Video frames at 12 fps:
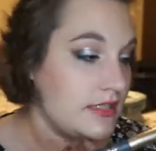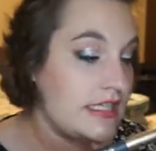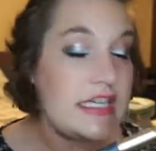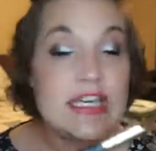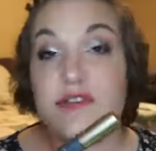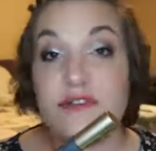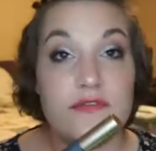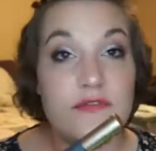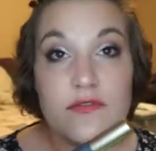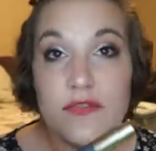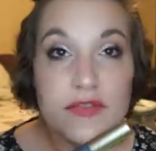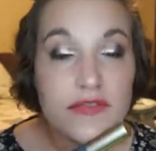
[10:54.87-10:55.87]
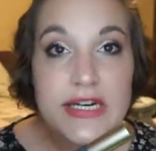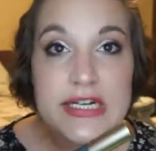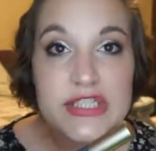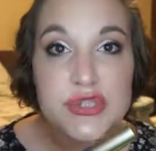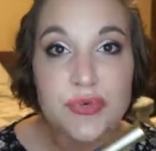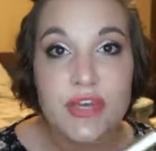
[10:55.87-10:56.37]
get
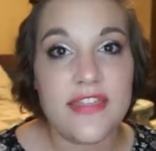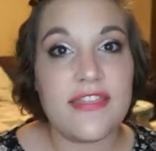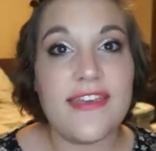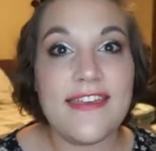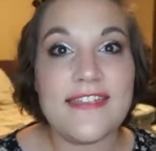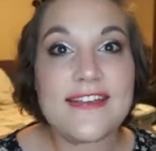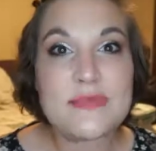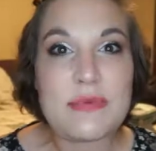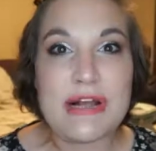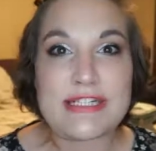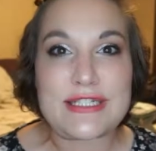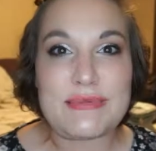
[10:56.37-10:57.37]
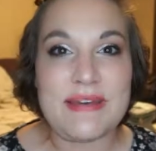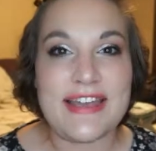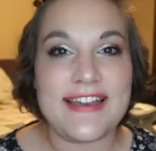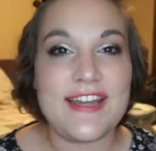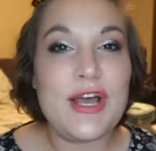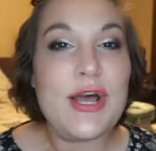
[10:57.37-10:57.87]
finished with in this project
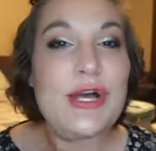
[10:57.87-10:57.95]
pan.